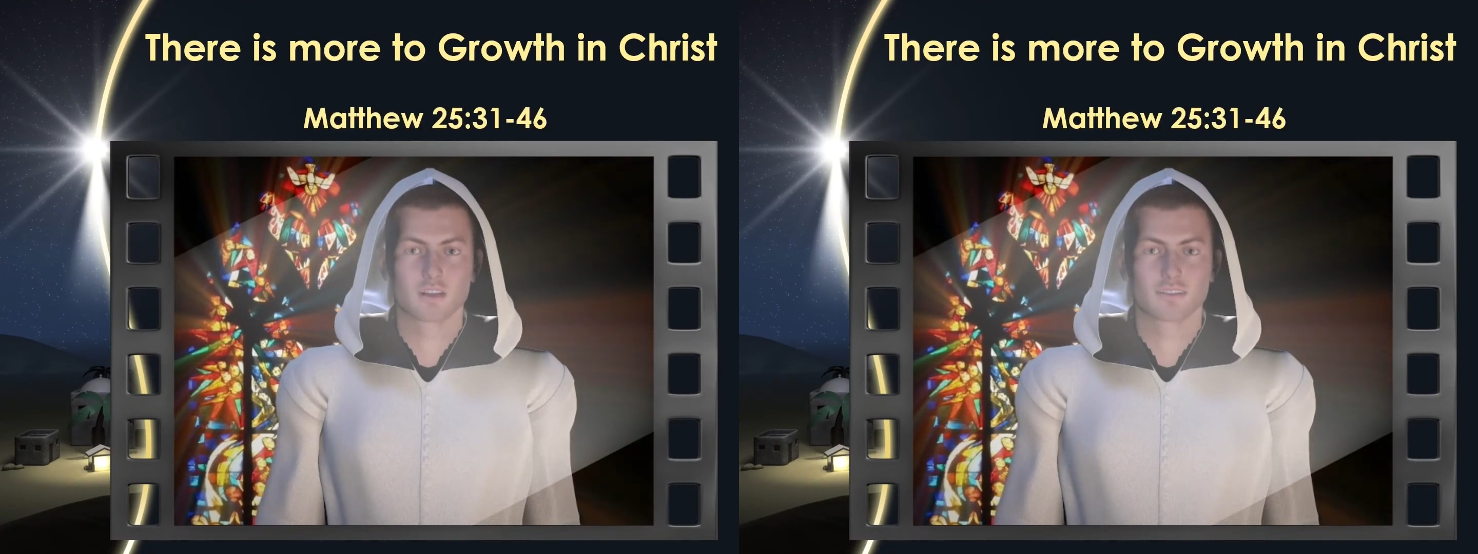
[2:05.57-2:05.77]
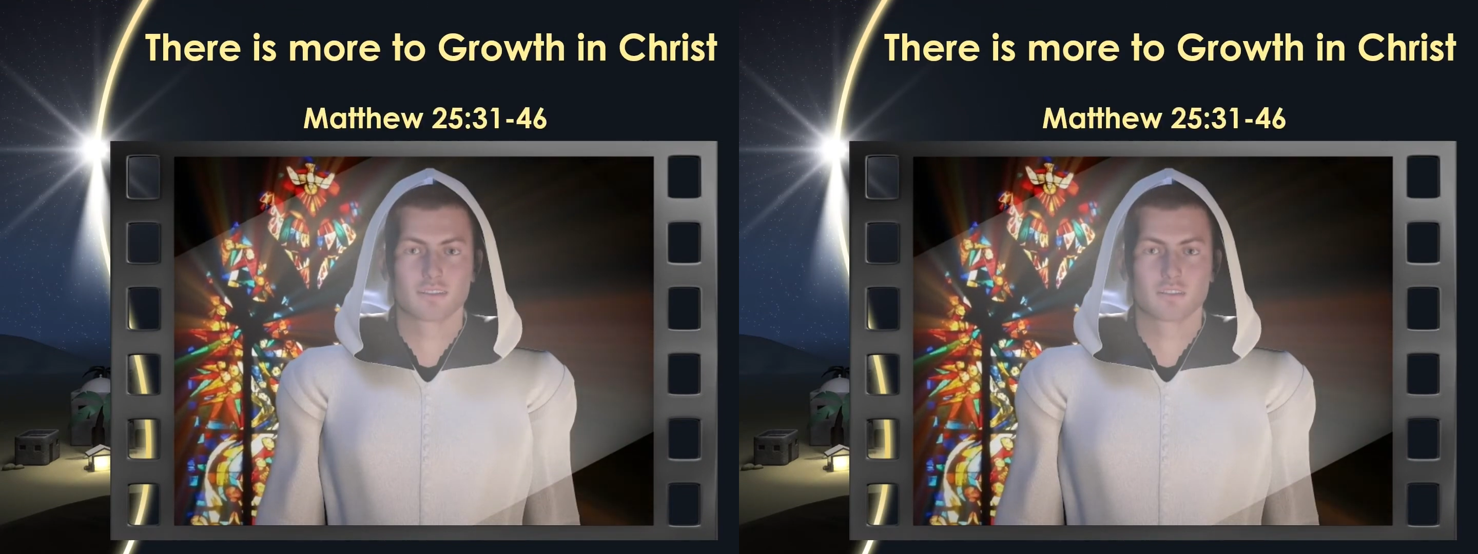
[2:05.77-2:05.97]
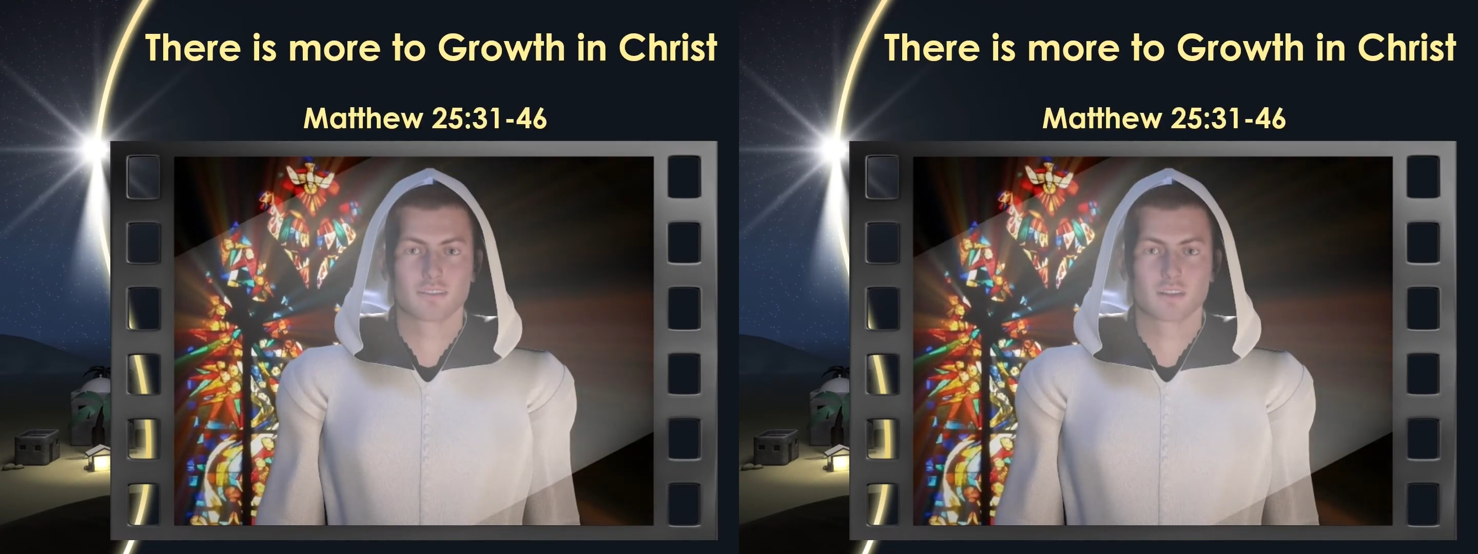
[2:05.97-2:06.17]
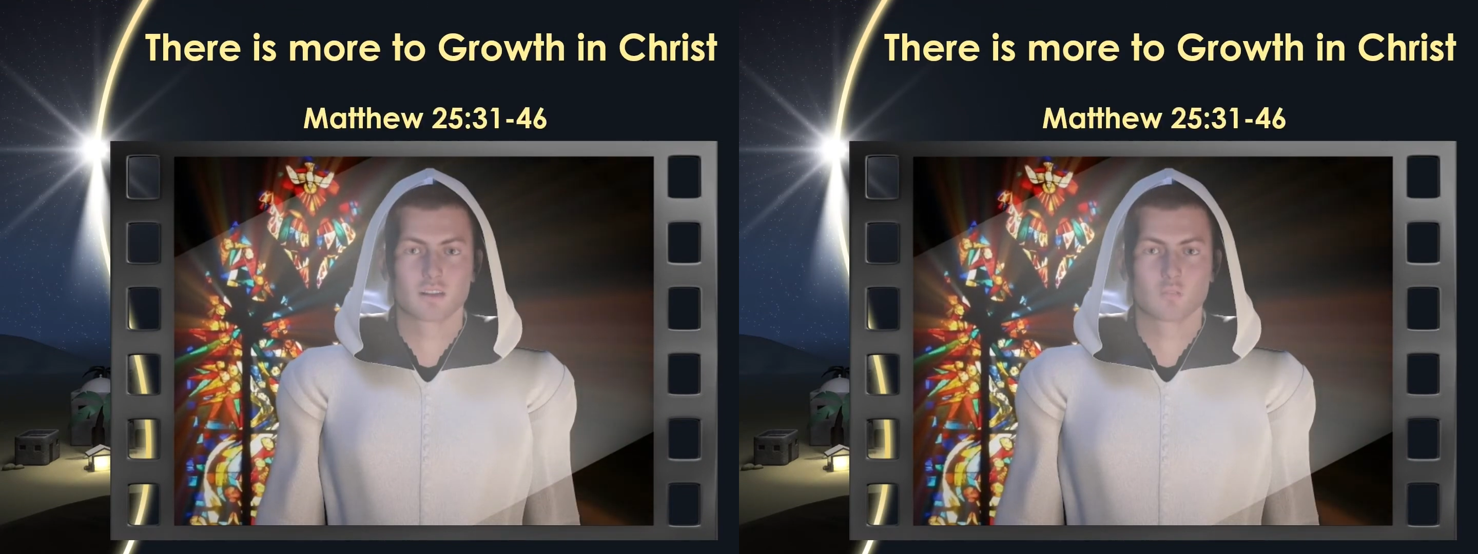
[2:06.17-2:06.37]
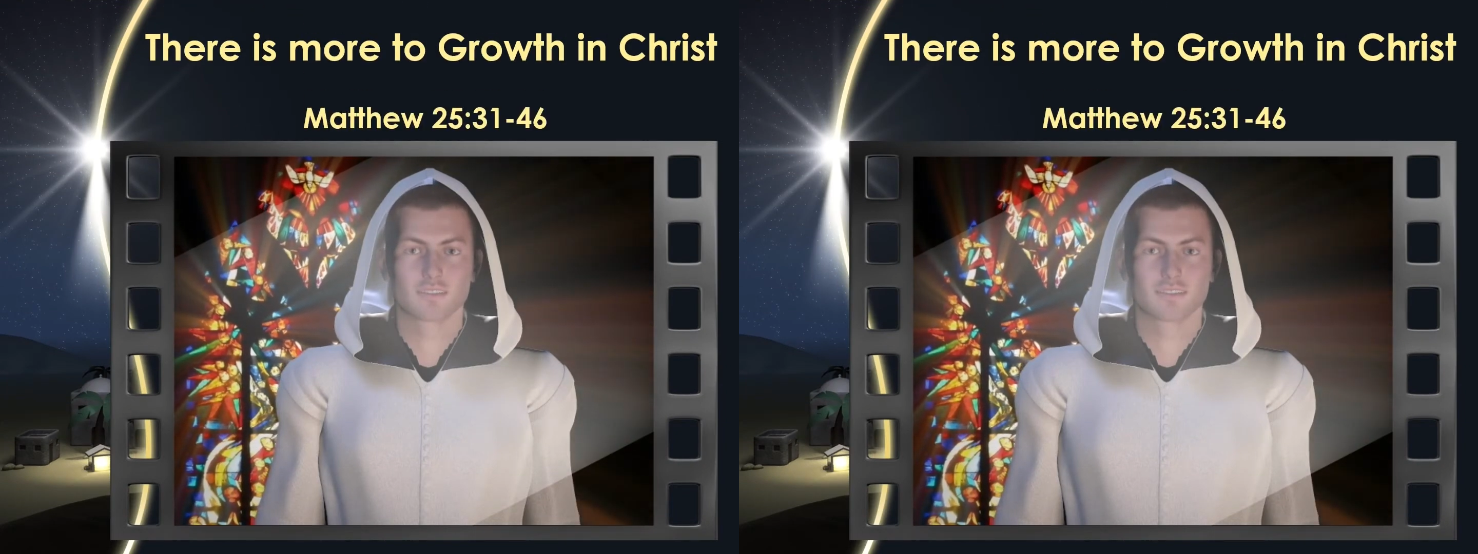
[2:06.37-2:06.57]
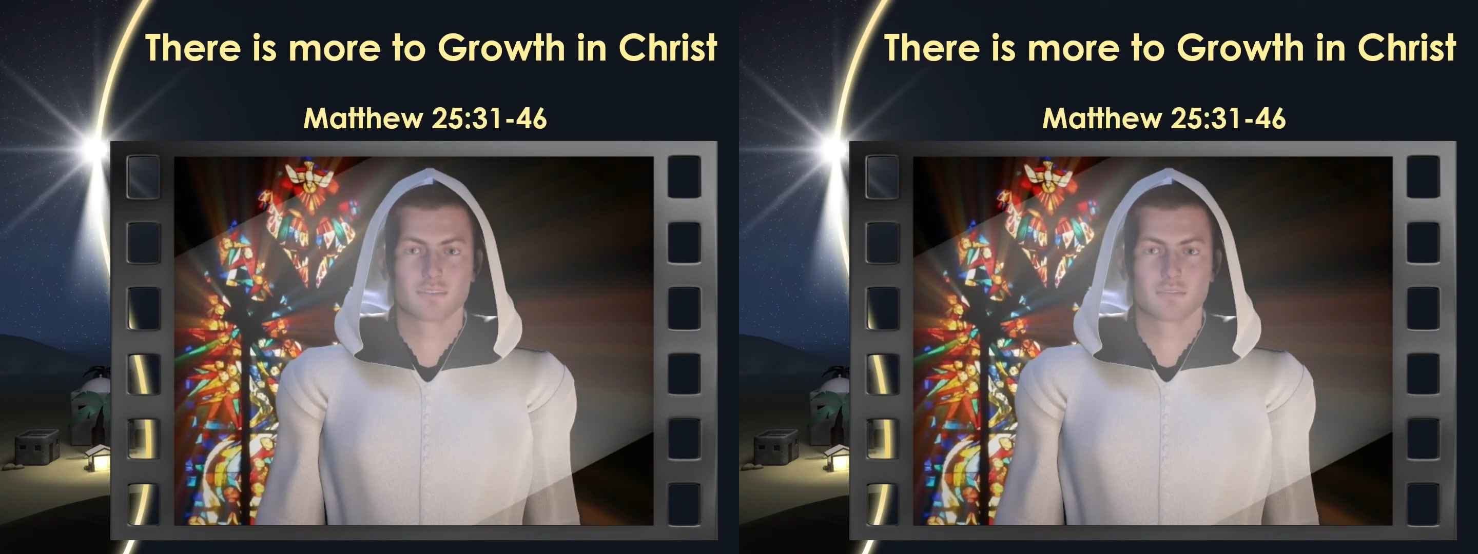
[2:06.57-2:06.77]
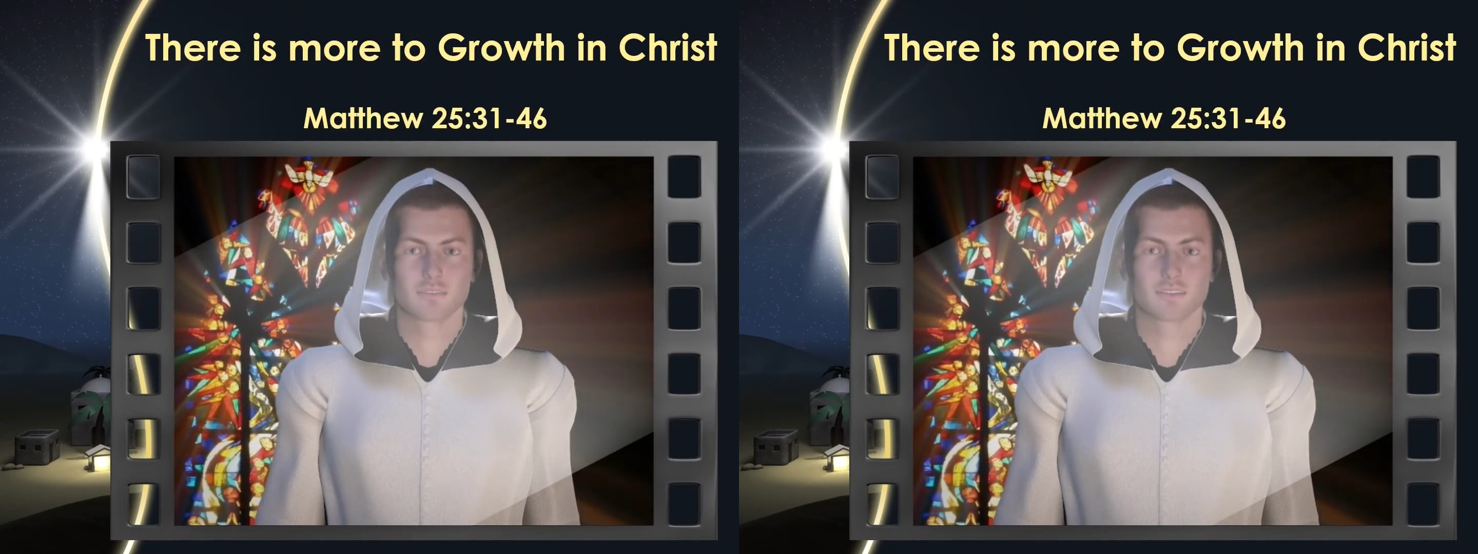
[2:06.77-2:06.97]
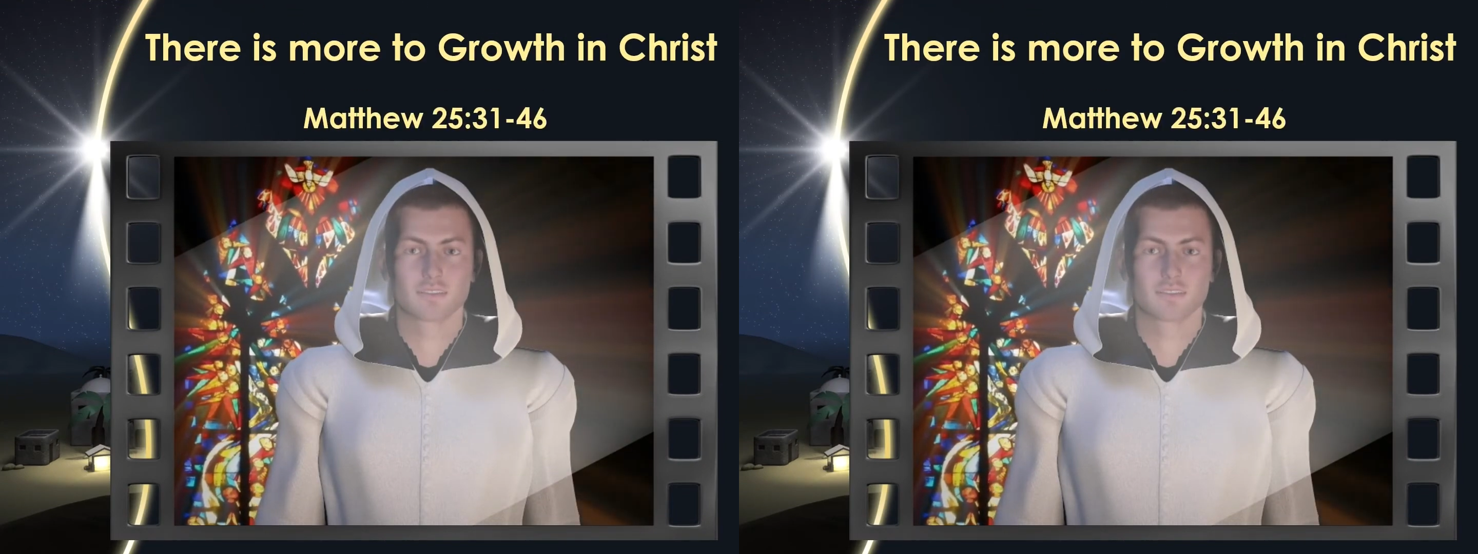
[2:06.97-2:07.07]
in his glory, and